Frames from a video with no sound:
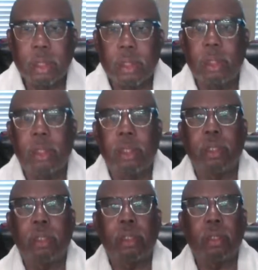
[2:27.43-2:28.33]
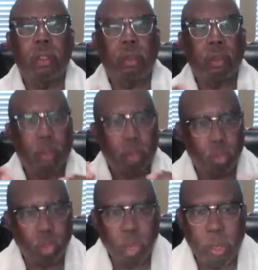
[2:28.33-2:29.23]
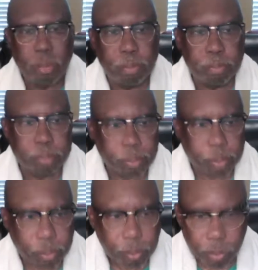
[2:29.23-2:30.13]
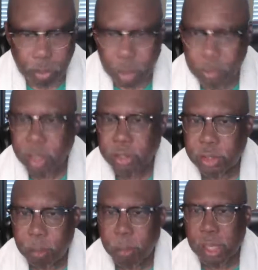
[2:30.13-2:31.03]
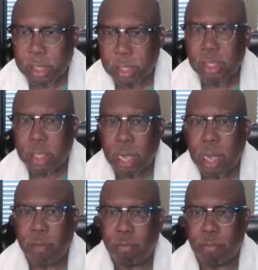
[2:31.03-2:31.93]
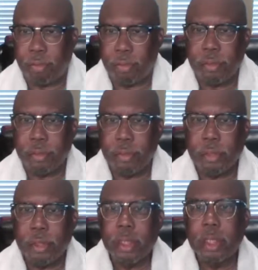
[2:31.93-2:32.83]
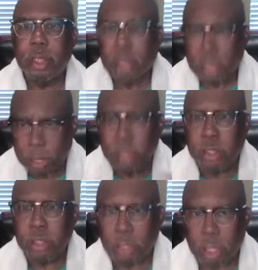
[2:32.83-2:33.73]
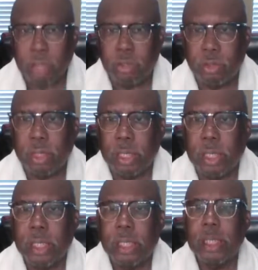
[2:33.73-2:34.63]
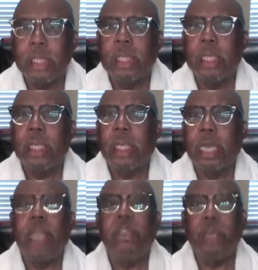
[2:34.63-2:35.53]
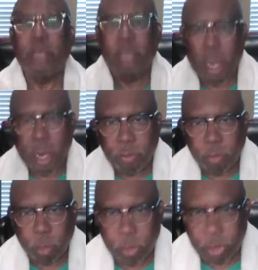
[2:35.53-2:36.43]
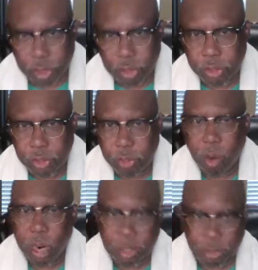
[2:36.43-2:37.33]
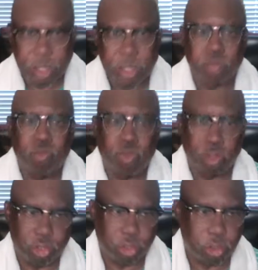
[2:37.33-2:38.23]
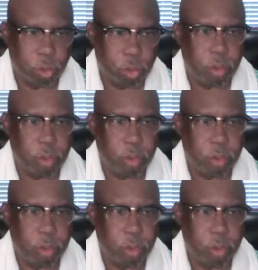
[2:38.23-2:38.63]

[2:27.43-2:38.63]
to reap this abundant life in this country. And you can through Jesus Christ, that's for sure.